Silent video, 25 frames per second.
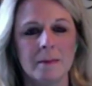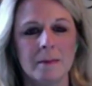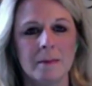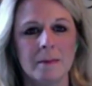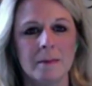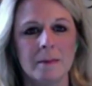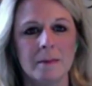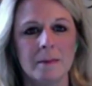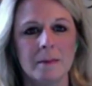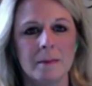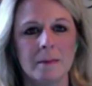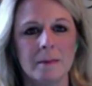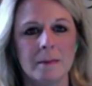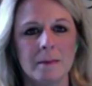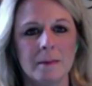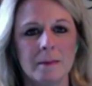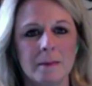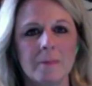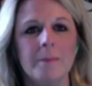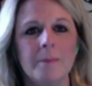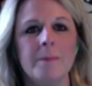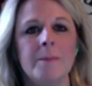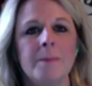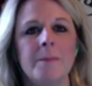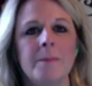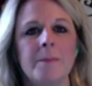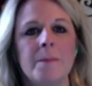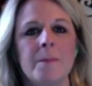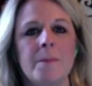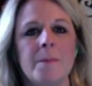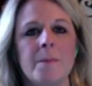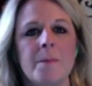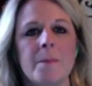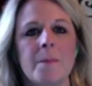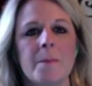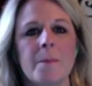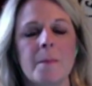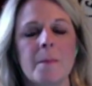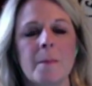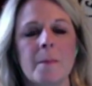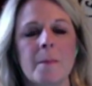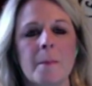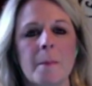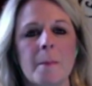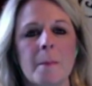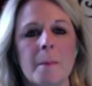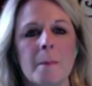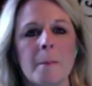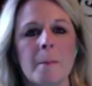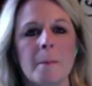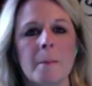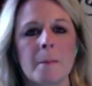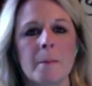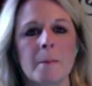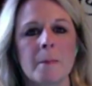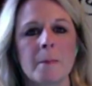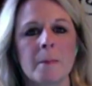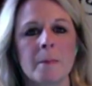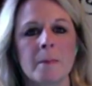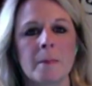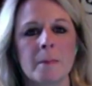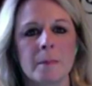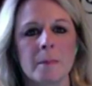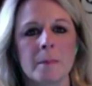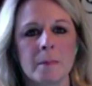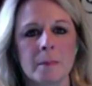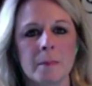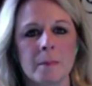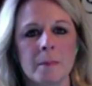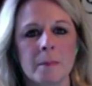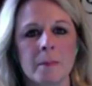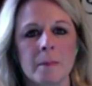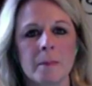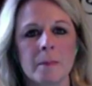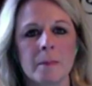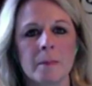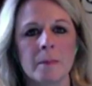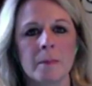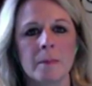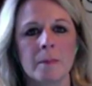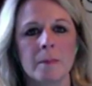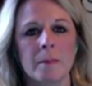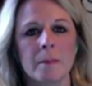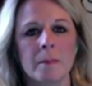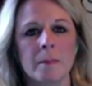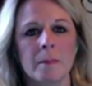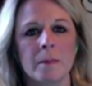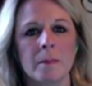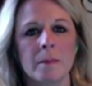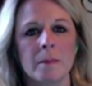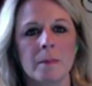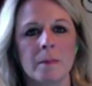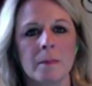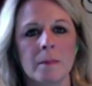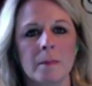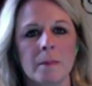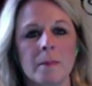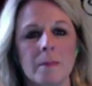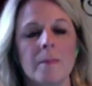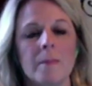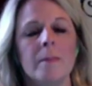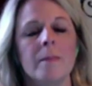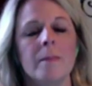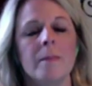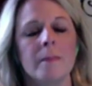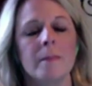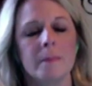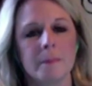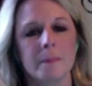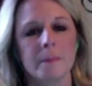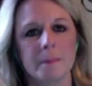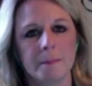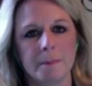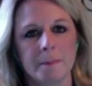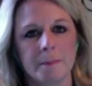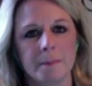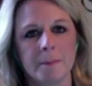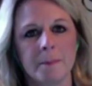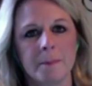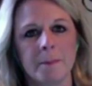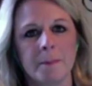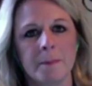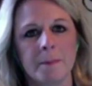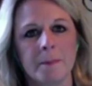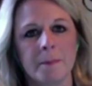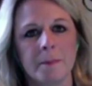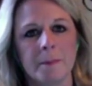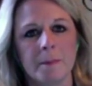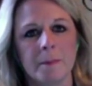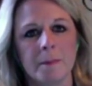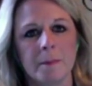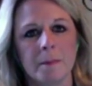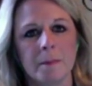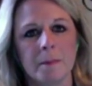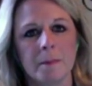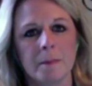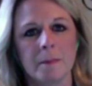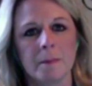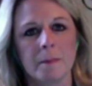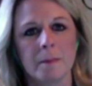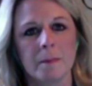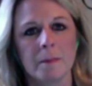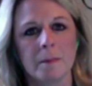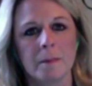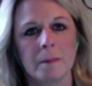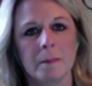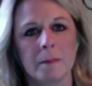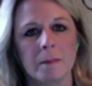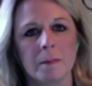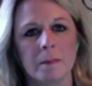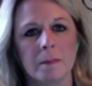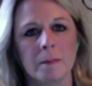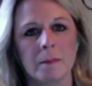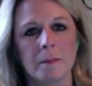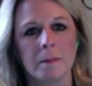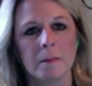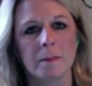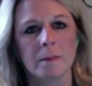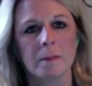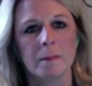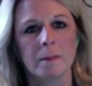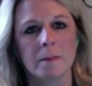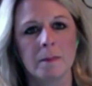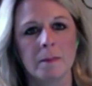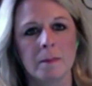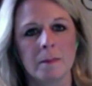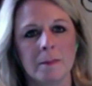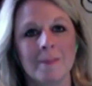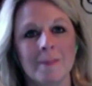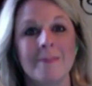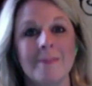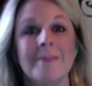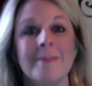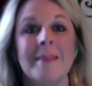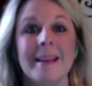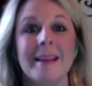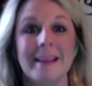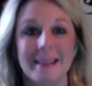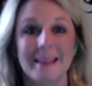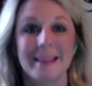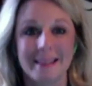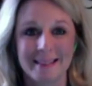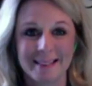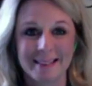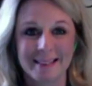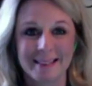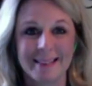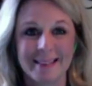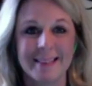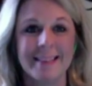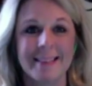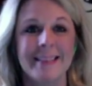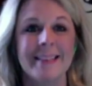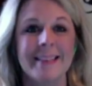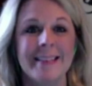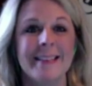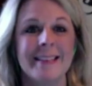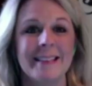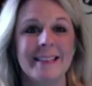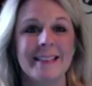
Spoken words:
No words are spoken by the person on screen.